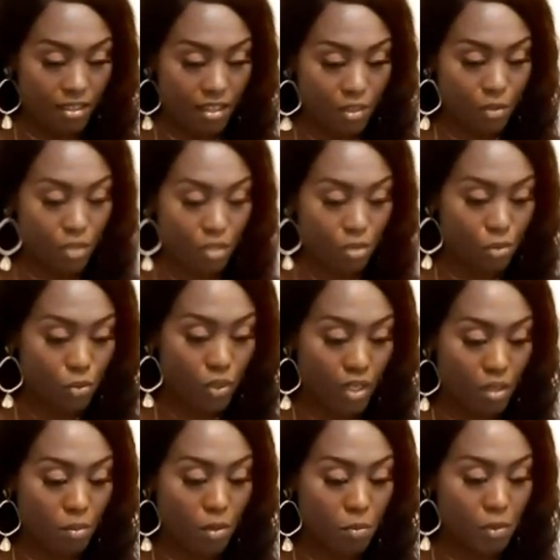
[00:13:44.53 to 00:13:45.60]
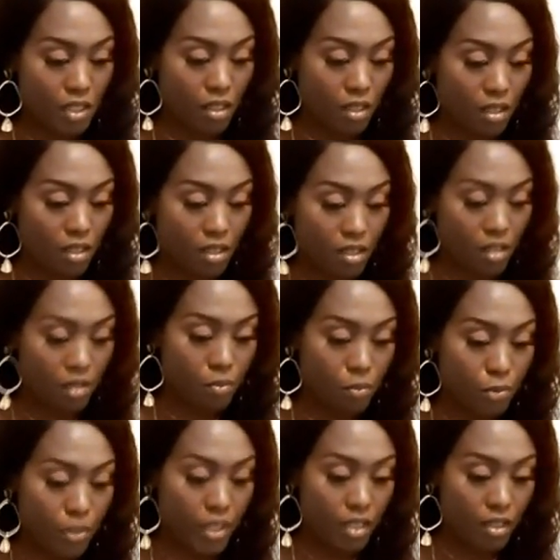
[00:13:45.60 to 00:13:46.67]
I would also enable everyone to take a little
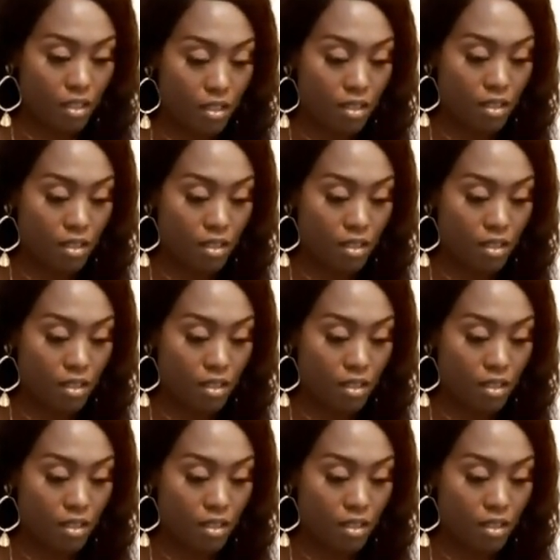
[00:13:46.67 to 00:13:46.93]
break.